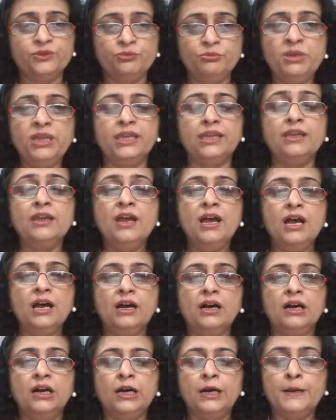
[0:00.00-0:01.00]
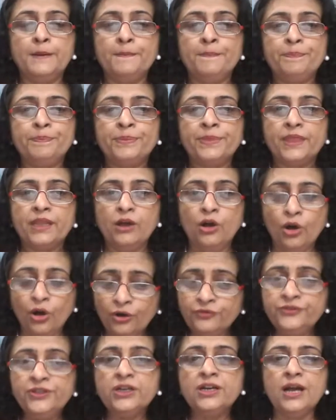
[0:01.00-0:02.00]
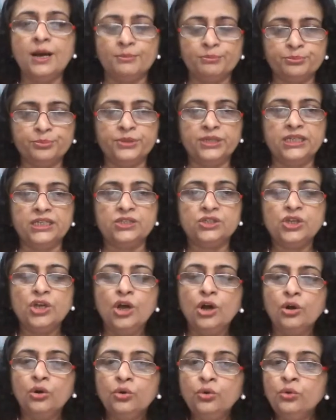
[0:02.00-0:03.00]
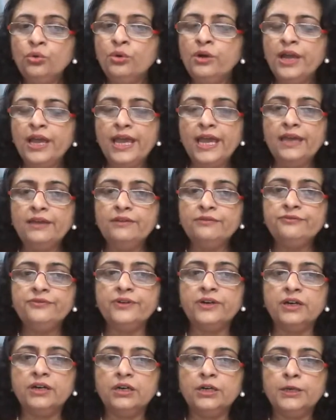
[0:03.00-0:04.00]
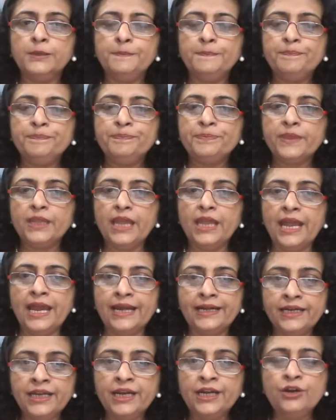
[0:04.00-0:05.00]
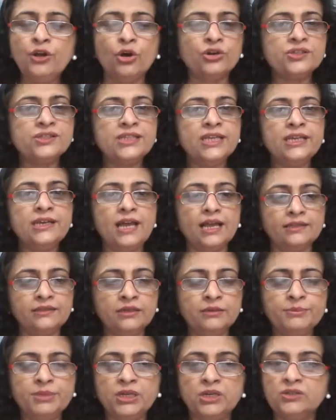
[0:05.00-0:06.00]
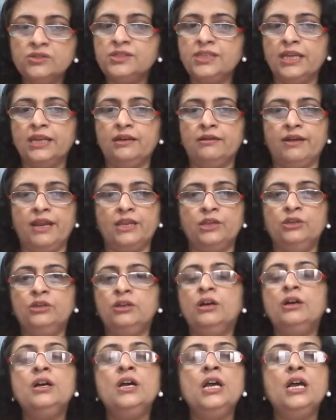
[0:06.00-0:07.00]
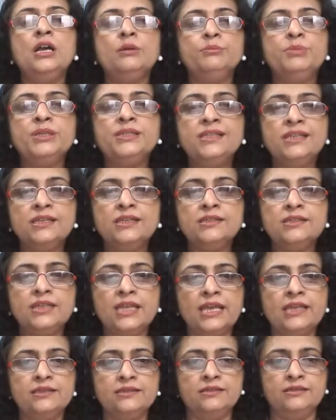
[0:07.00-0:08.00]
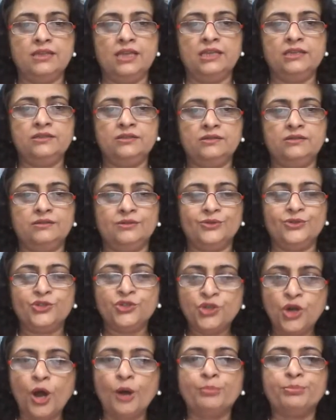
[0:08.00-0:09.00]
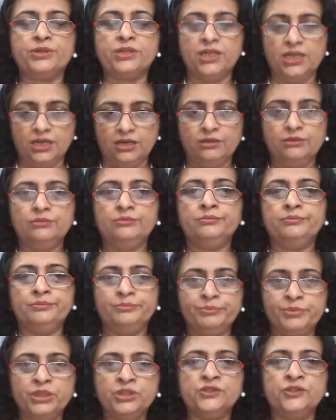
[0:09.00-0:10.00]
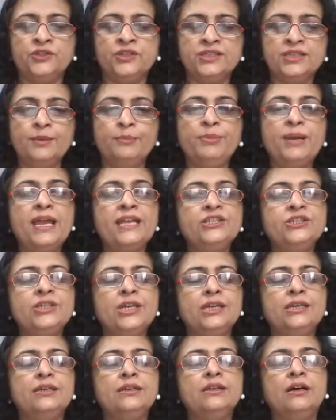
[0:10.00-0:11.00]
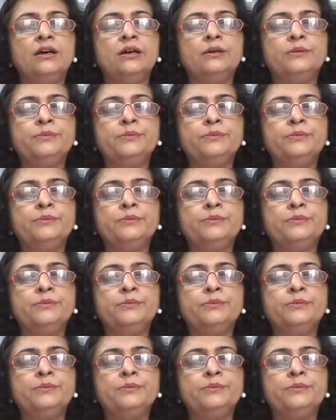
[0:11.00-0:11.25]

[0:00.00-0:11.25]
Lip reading: with me of the companies who have added, or say rather, because their regular business has stopped, because of the supply chain